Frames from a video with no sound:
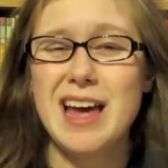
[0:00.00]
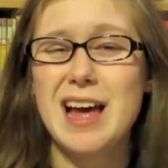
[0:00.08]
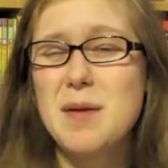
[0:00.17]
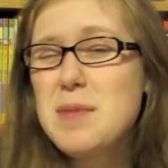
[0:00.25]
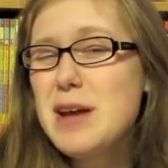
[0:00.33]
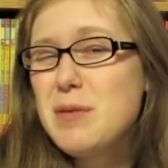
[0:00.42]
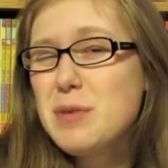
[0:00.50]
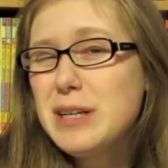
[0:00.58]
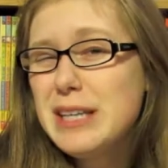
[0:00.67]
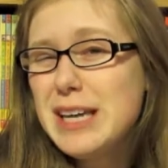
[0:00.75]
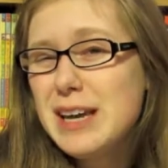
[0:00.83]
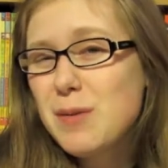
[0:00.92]
I'm not
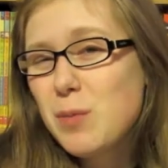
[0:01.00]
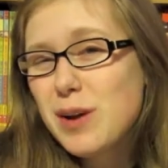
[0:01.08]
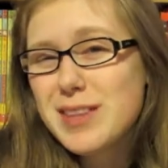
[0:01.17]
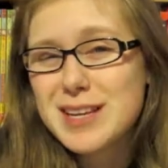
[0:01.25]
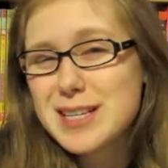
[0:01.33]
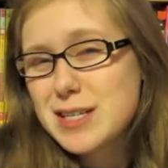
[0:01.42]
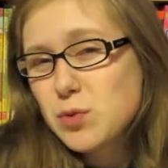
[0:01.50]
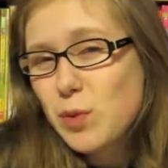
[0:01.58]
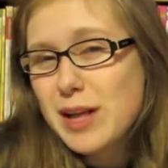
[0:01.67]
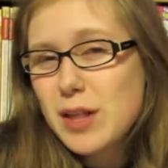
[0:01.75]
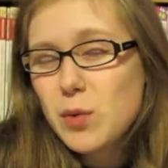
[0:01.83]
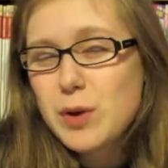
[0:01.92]
really one that does
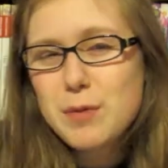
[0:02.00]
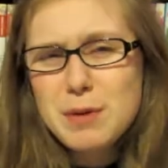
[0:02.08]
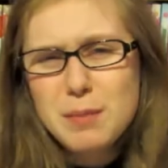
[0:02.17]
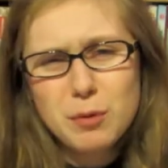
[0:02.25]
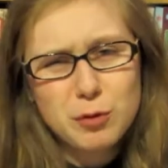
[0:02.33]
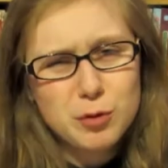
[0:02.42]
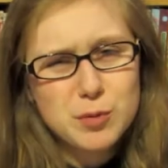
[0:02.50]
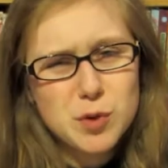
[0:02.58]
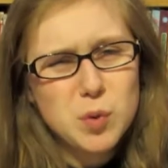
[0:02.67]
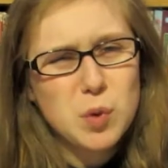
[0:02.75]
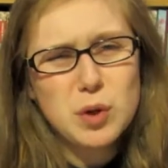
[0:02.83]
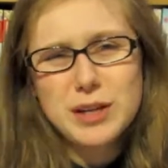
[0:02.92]
well with people from
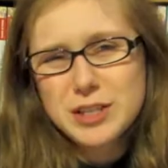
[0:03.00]
school.